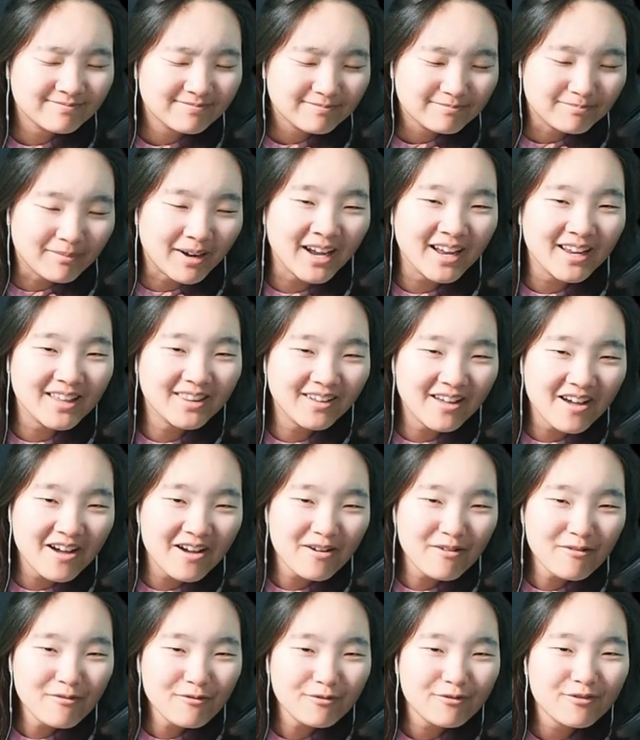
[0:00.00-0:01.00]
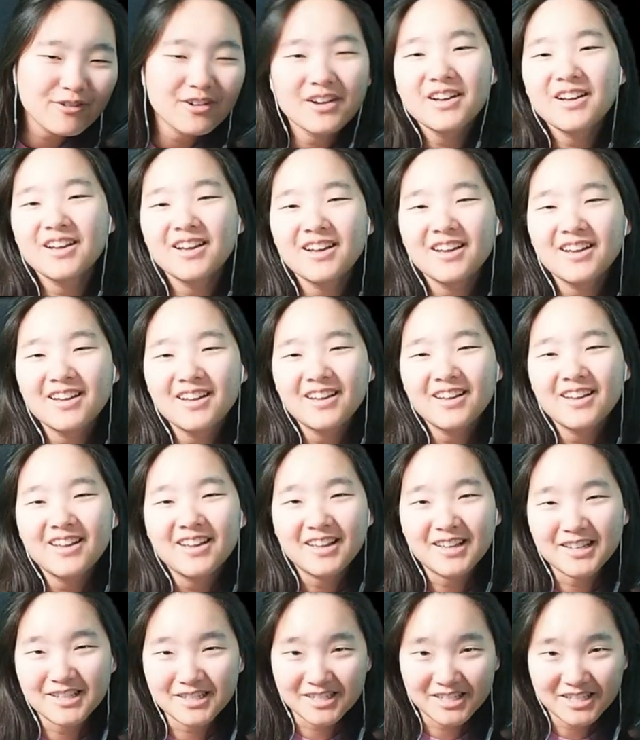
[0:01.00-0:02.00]
My love
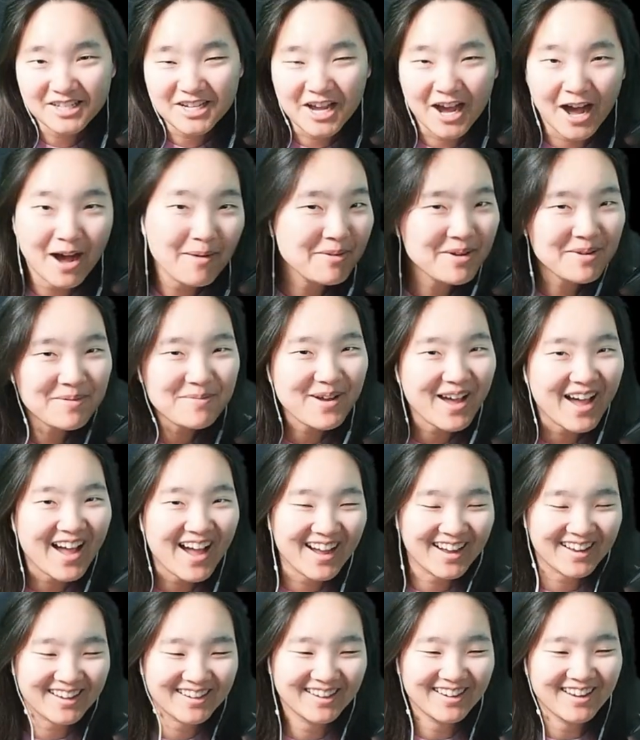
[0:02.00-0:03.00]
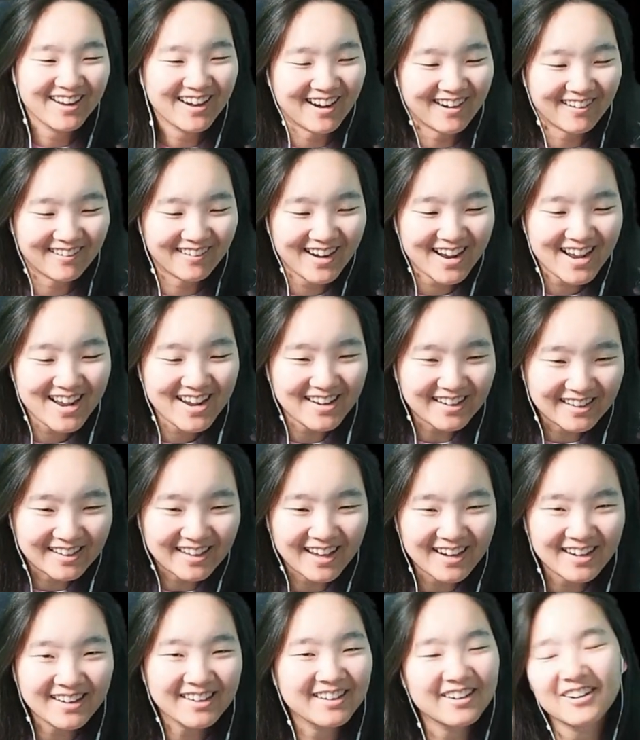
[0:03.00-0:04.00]
is coming back, alright?
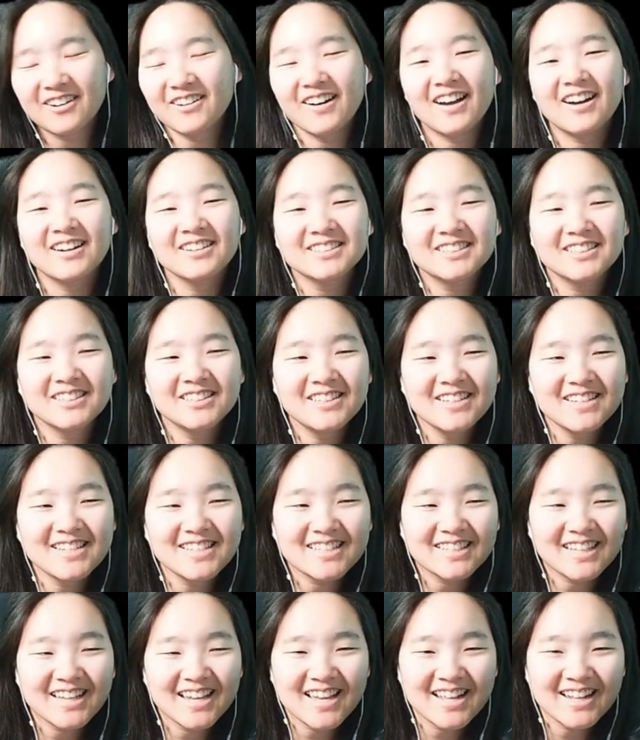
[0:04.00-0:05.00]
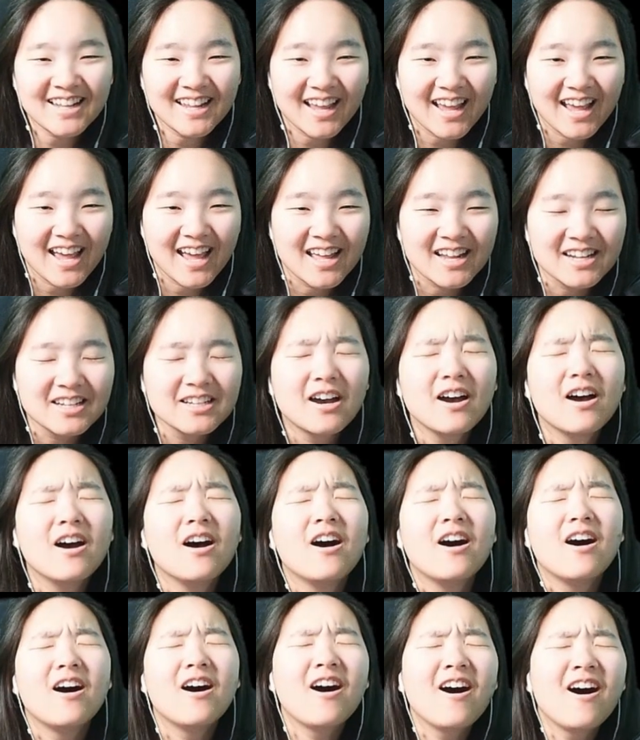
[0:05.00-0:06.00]
Getting her L T D skin, and
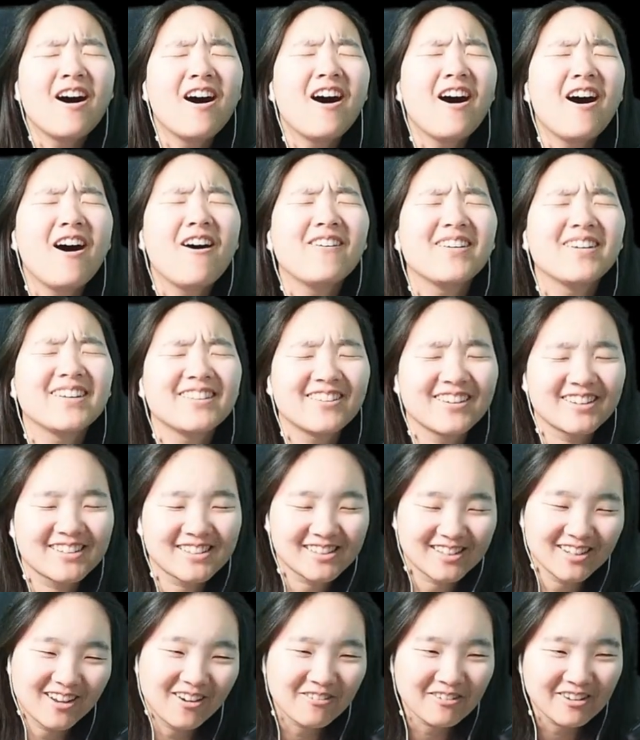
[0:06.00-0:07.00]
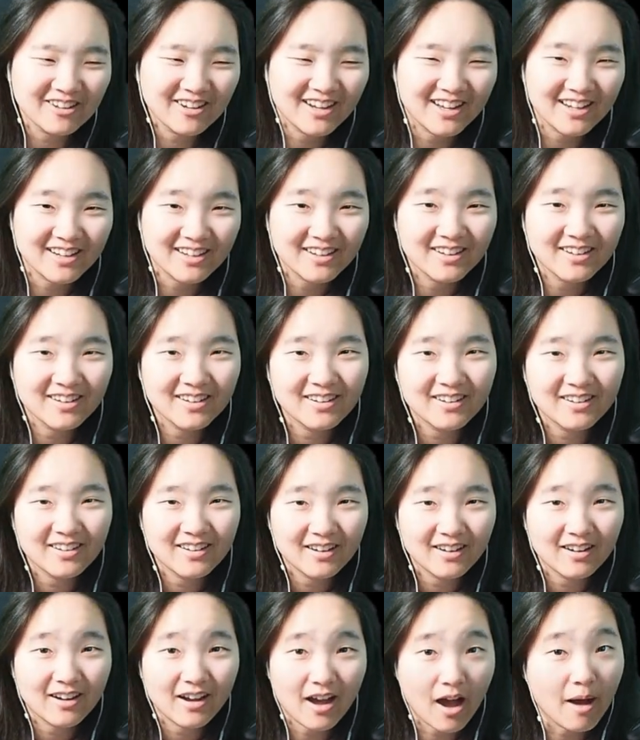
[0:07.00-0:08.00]
oh, it looks so good!
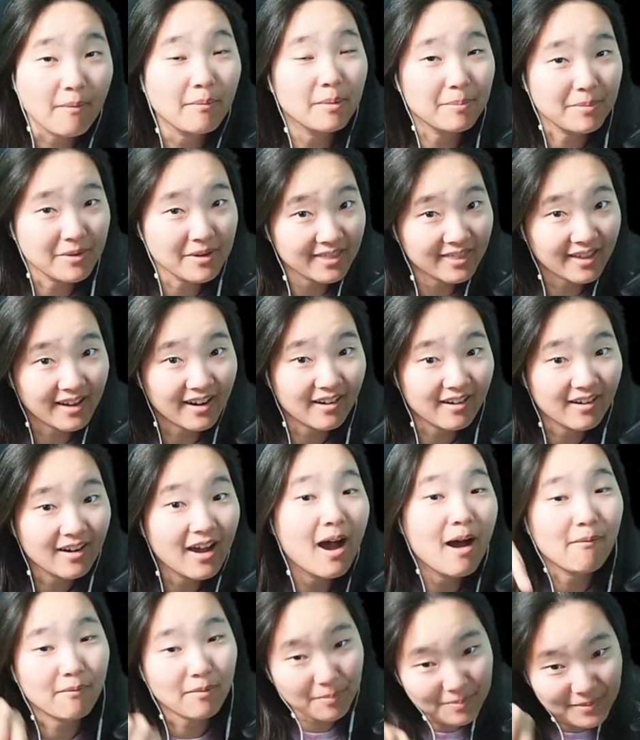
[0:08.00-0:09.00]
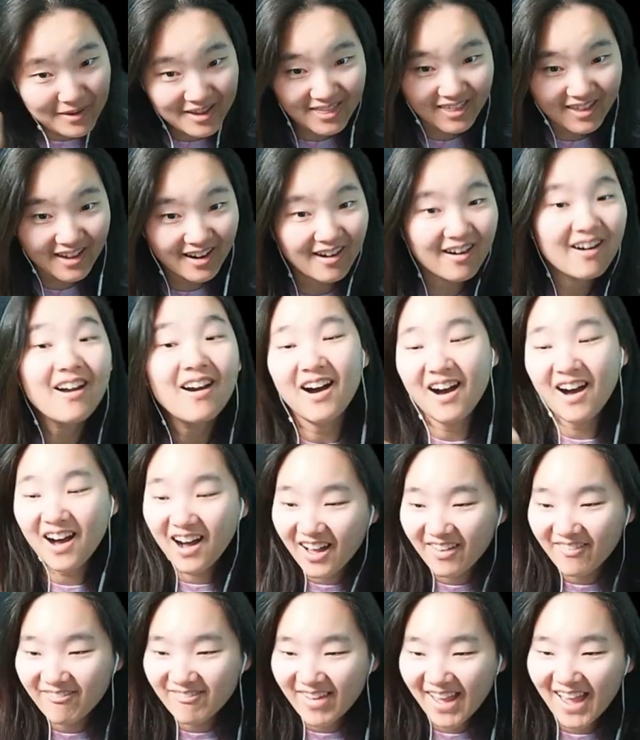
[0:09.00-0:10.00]
I'm gonna be there. I'm gonna be there
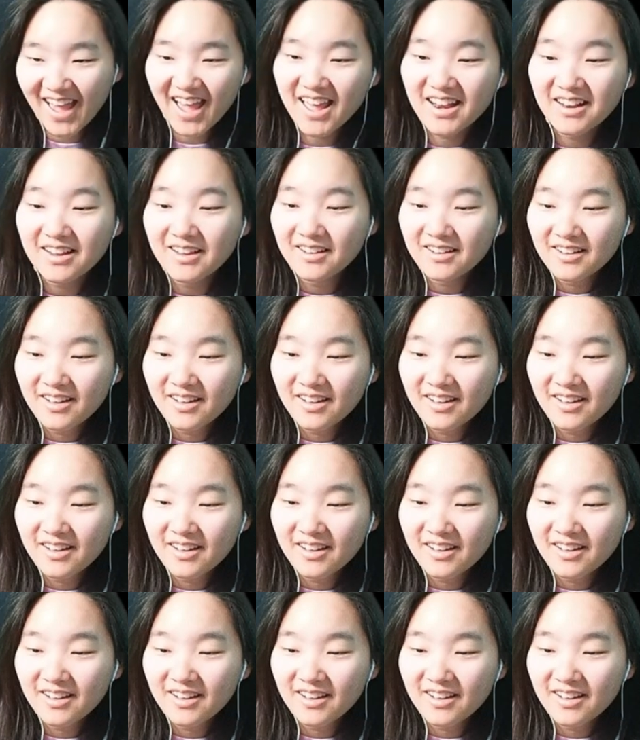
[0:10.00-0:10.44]
on that